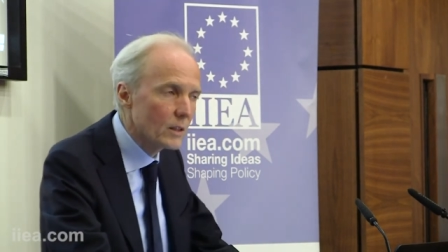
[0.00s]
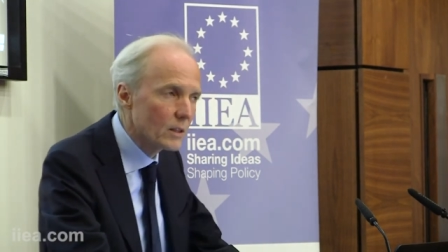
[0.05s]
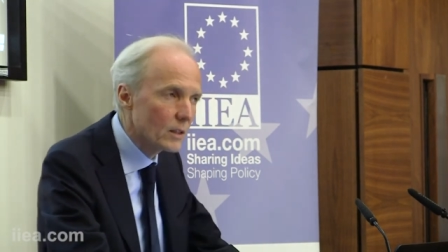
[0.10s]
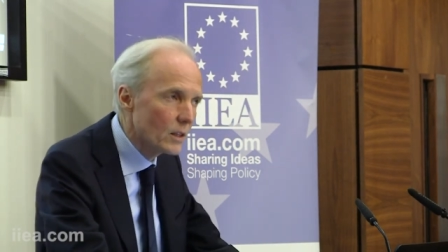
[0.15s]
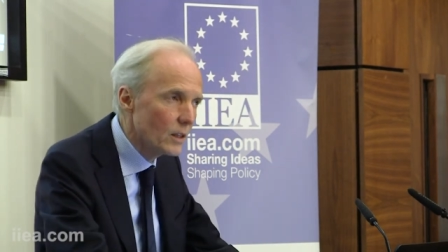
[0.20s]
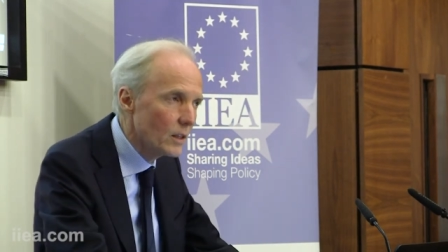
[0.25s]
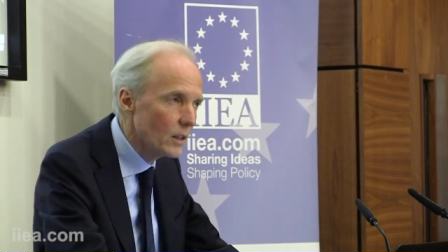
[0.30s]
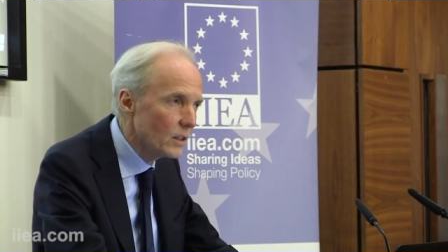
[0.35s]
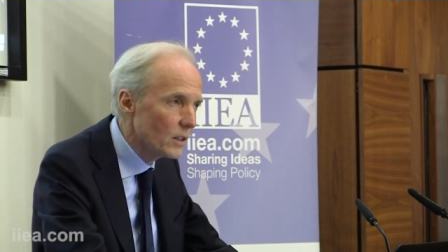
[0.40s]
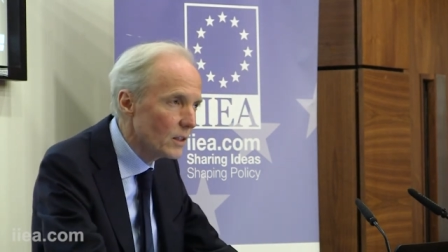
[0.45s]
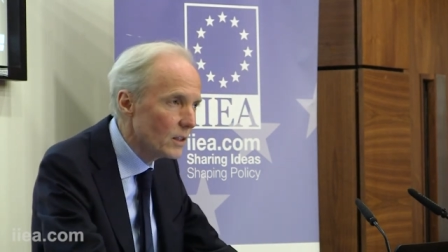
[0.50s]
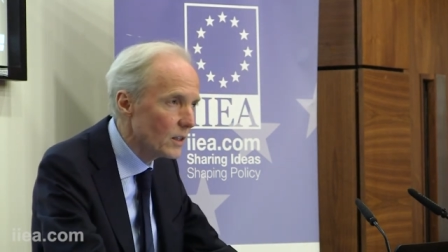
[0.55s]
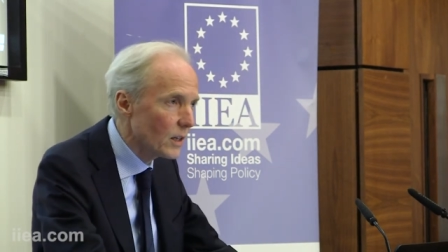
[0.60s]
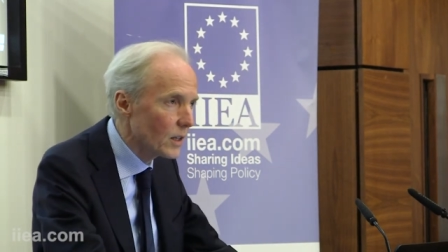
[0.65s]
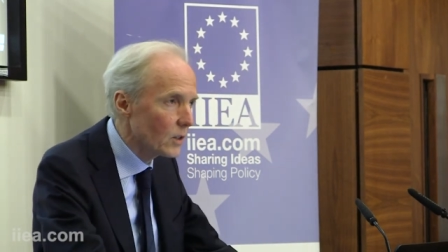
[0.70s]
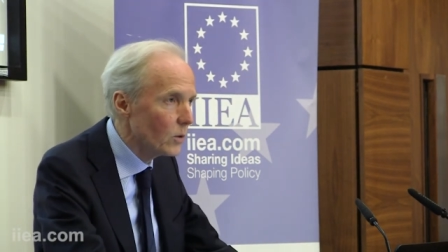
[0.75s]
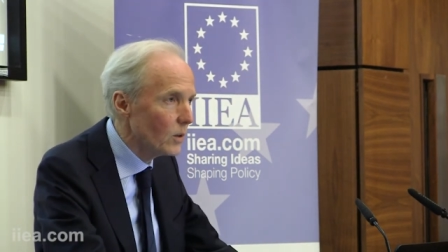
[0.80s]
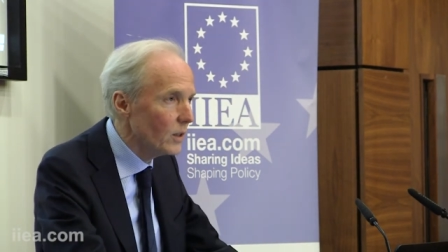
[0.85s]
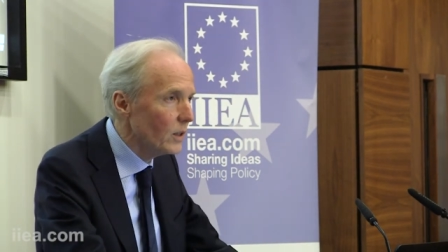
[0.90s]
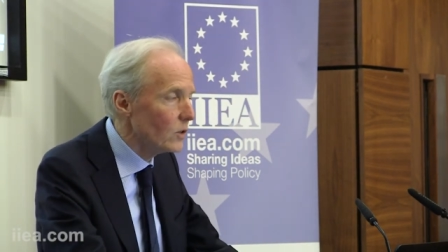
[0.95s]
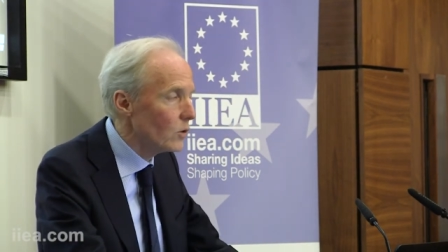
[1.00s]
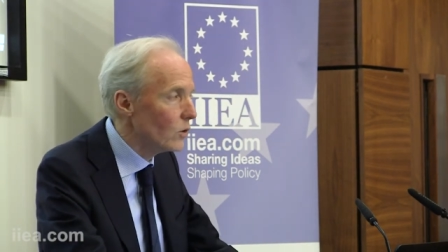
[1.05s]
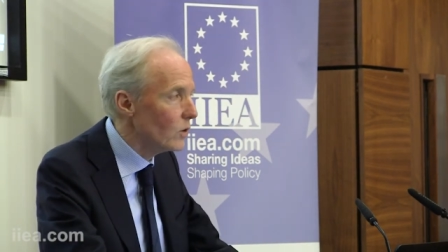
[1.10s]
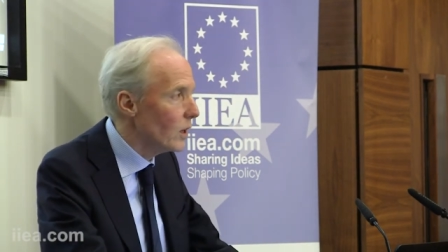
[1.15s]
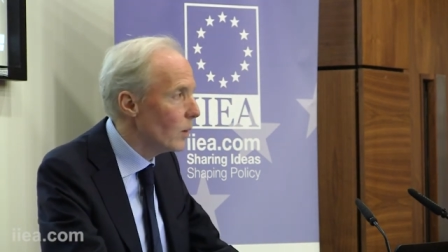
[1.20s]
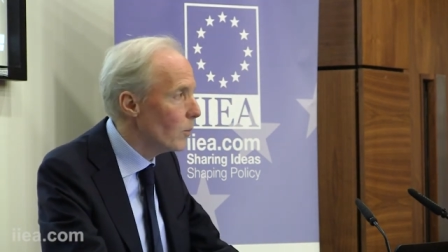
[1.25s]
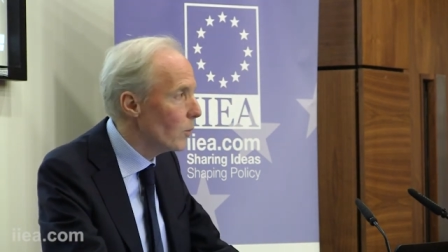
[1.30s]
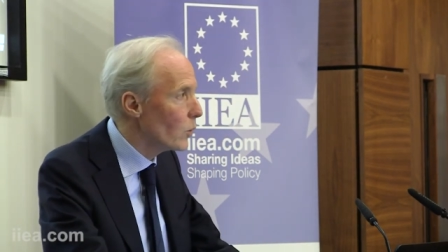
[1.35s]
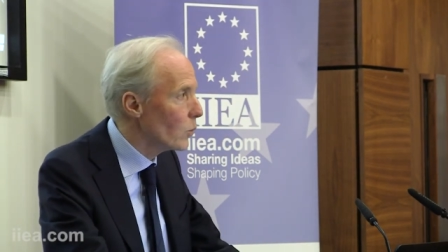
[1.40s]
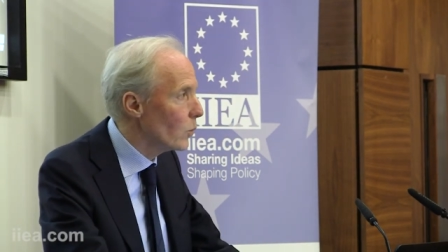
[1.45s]
Skills is actually the
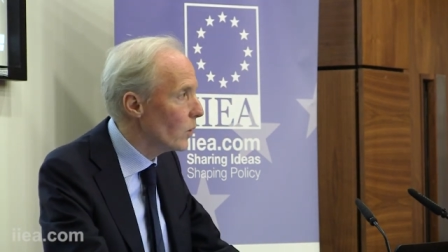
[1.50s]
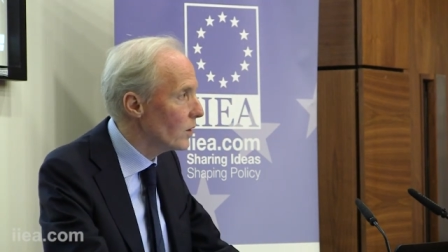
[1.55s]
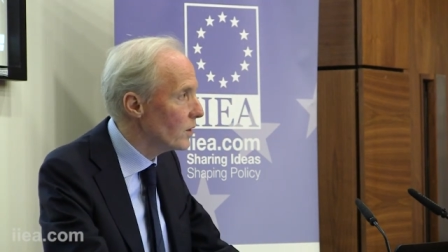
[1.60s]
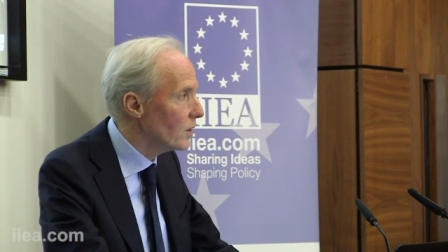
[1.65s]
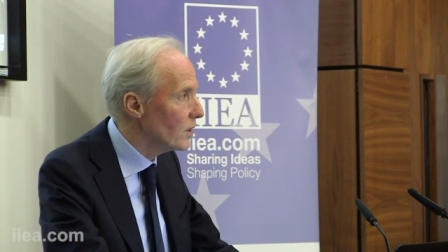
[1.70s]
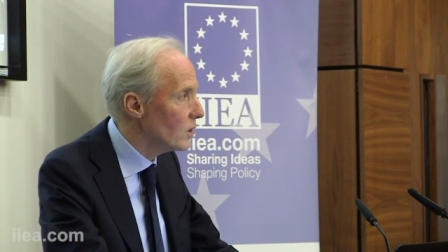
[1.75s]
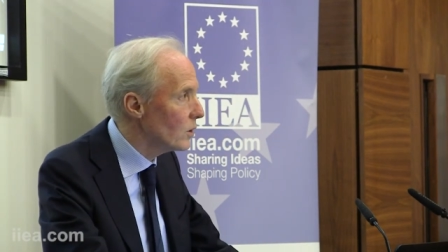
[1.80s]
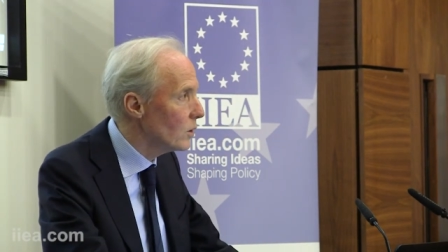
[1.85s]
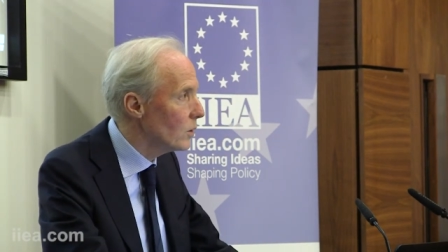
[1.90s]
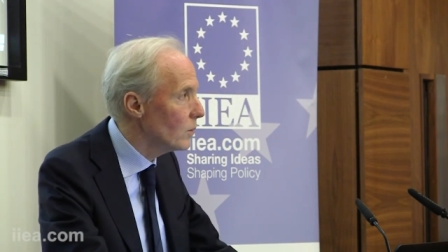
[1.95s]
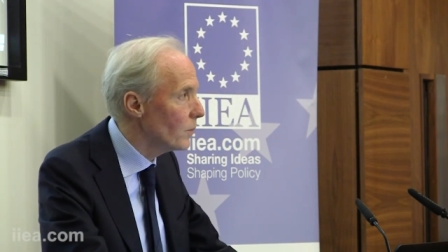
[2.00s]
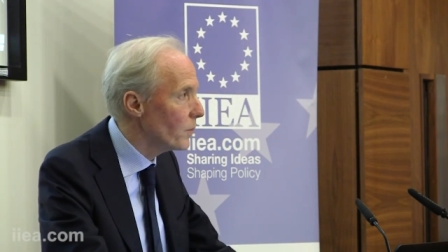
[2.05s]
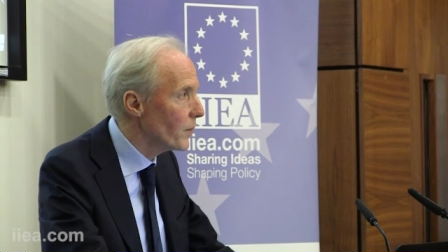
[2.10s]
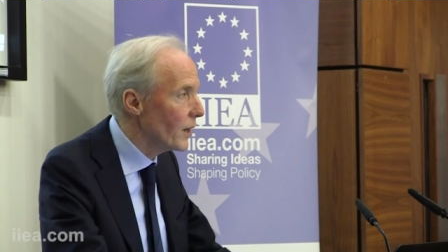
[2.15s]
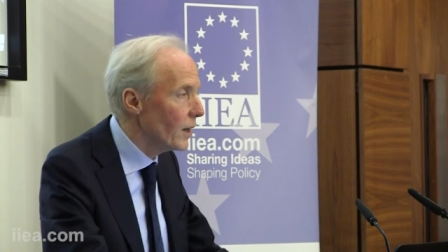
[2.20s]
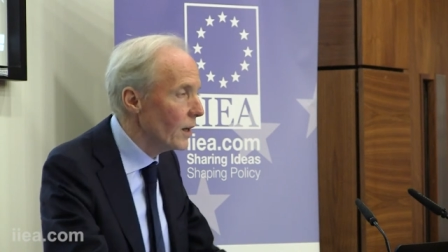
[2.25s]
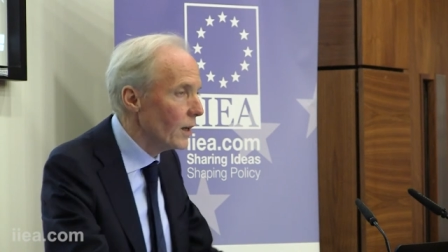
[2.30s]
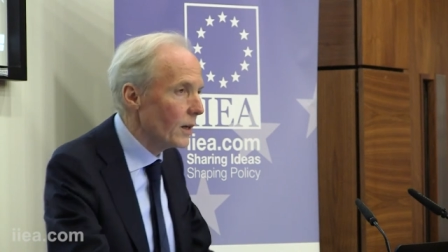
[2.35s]
number one issue.